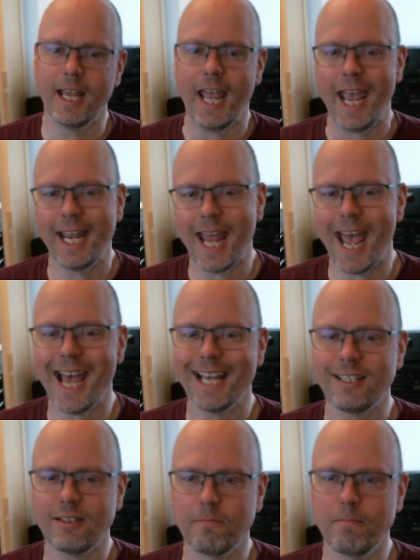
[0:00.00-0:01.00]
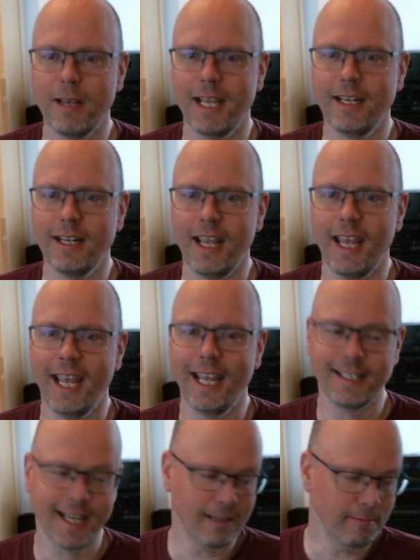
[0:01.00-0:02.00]
It has been
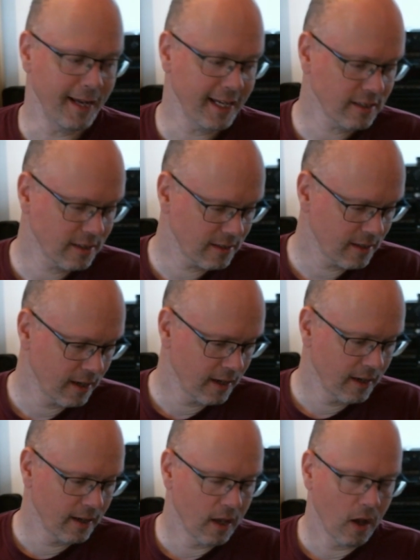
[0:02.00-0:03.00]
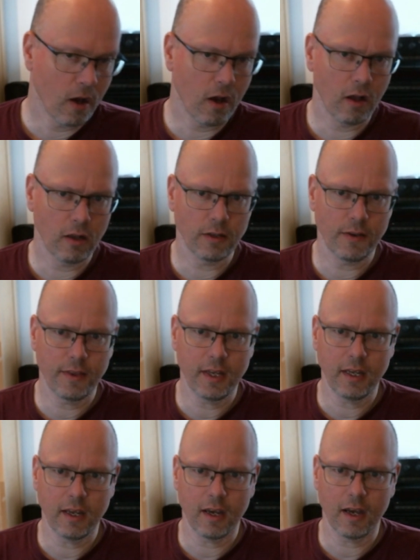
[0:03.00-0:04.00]
hit and miss on
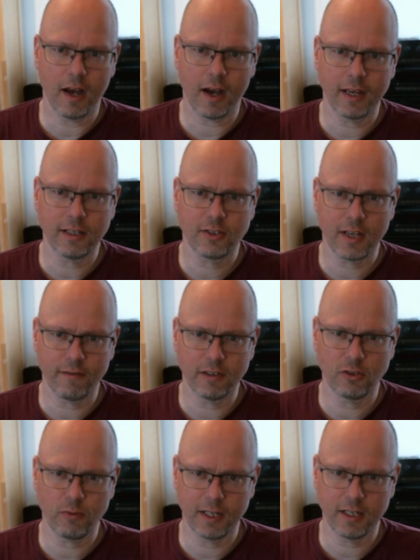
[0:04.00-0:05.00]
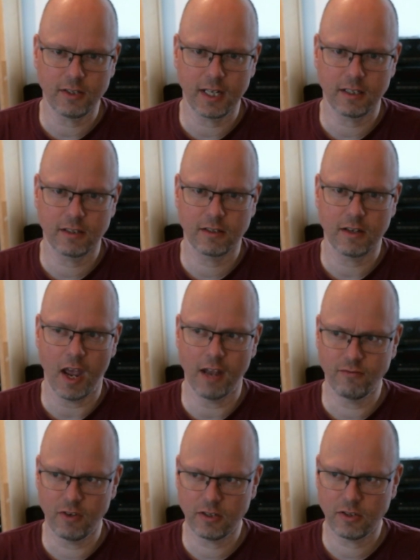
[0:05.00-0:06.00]
the
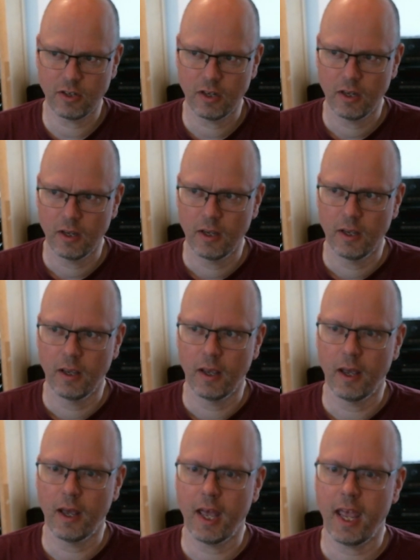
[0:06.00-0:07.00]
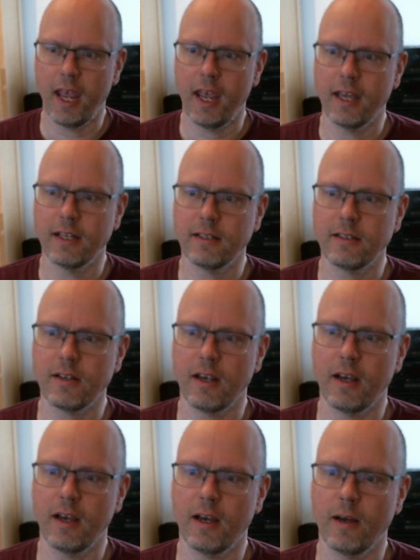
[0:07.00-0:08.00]
i7-2600, and
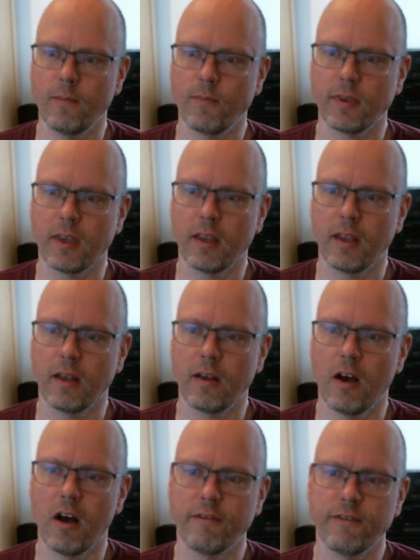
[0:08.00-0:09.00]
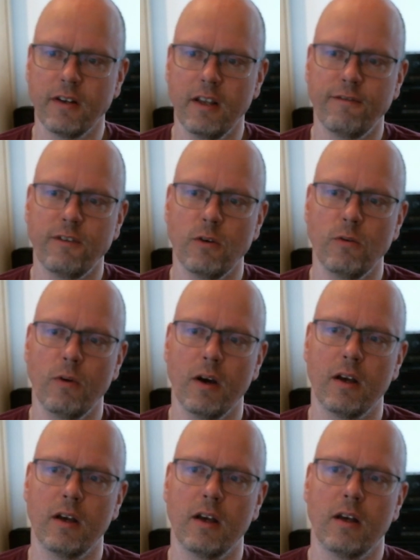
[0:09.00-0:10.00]
often if you
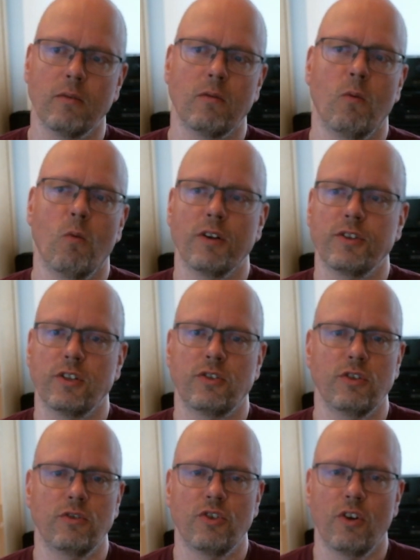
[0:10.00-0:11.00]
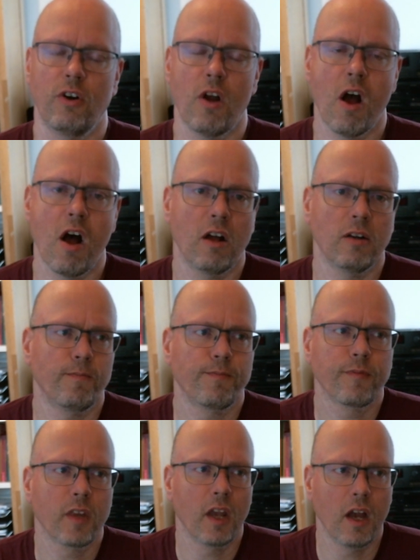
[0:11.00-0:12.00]
wanted to turn on
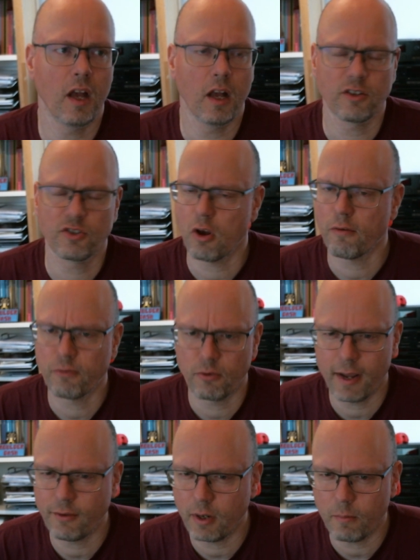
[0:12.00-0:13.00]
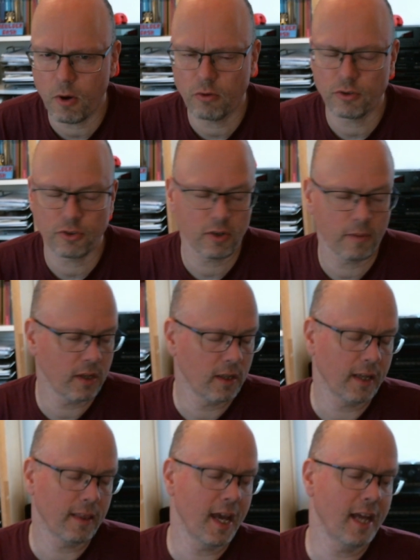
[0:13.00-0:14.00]
software rendering mode or something
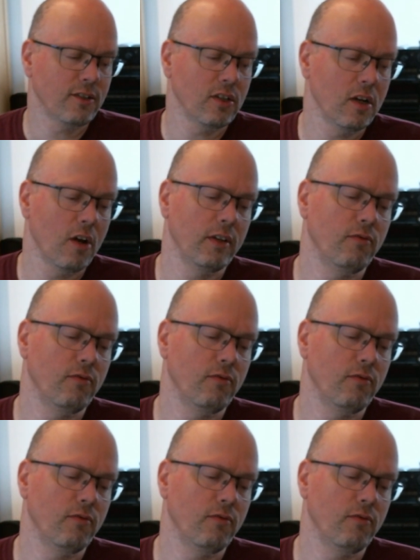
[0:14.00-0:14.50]
like that, it